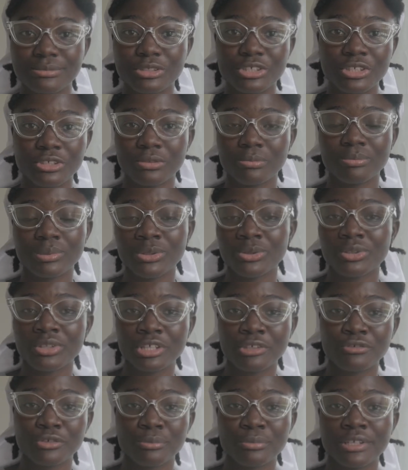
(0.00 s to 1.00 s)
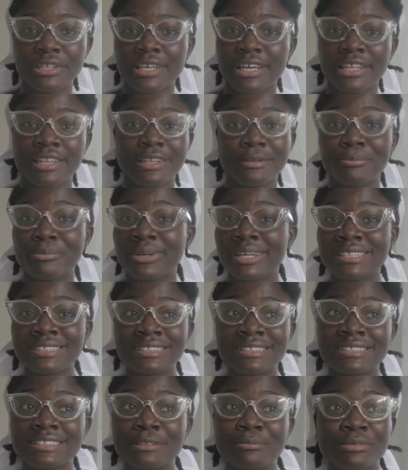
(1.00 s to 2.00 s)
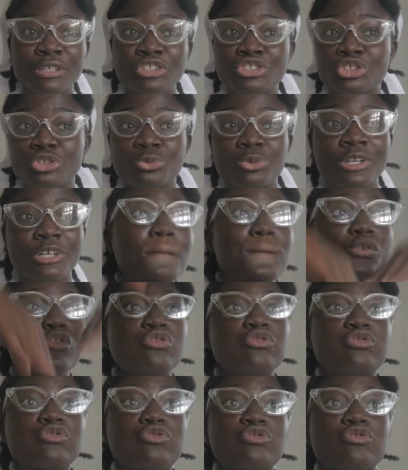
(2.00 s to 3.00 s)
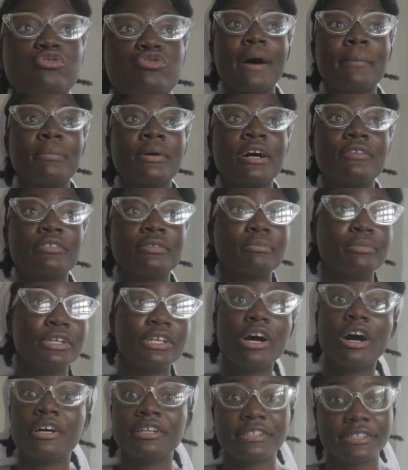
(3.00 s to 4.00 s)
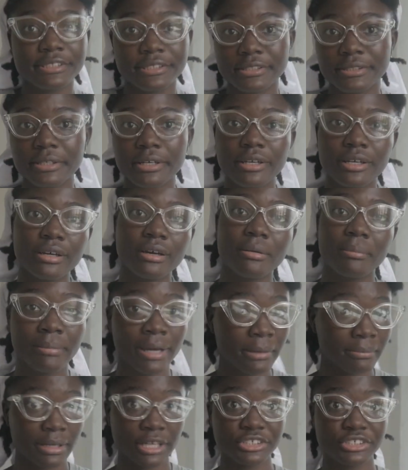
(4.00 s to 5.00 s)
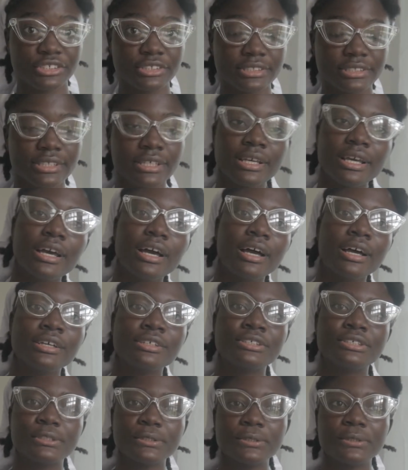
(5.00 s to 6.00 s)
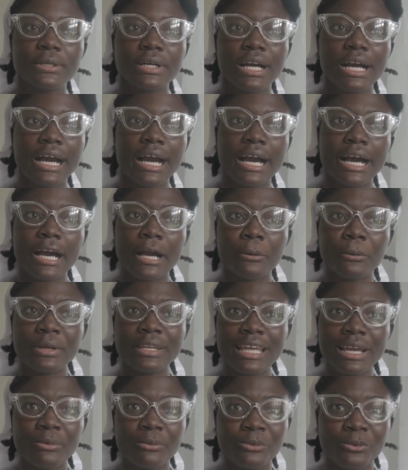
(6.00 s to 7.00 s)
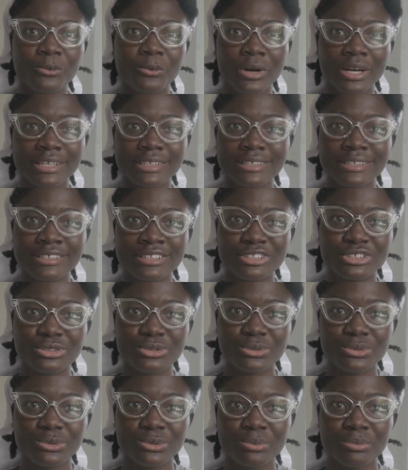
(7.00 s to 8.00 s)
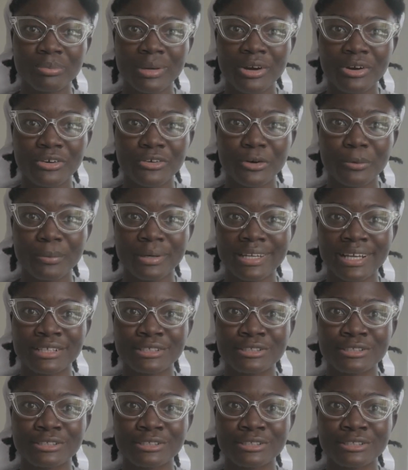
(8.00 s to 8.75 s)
you know, build this for me, and the prices they mentioned were above and beyond my budget. So when I walked into Melcom and I